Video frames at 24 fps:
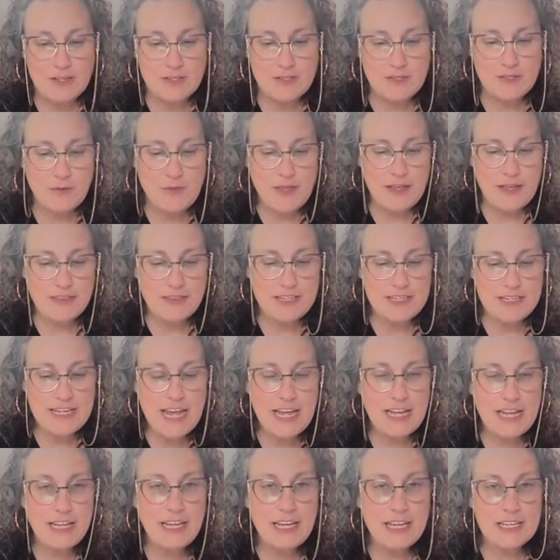so that the
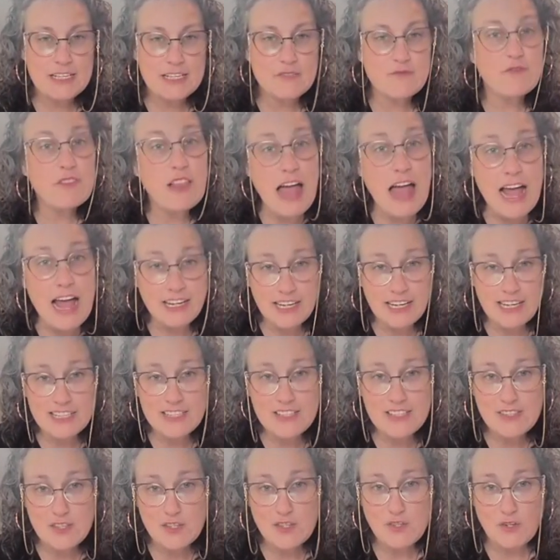netting is flat
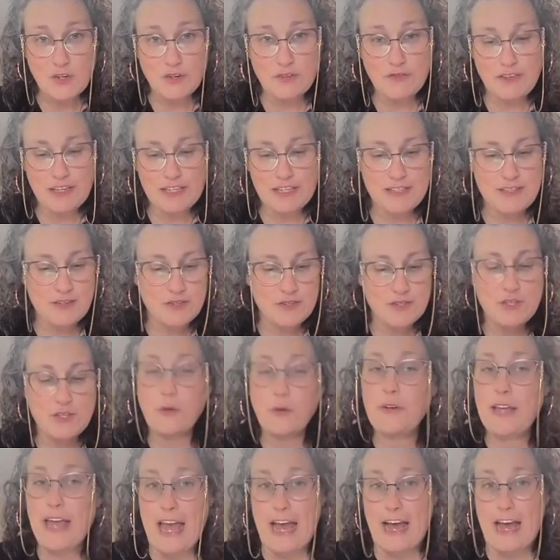against the surface. There's
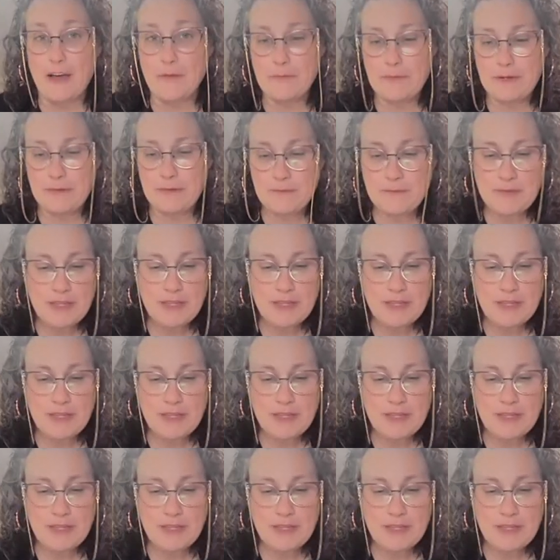no gap.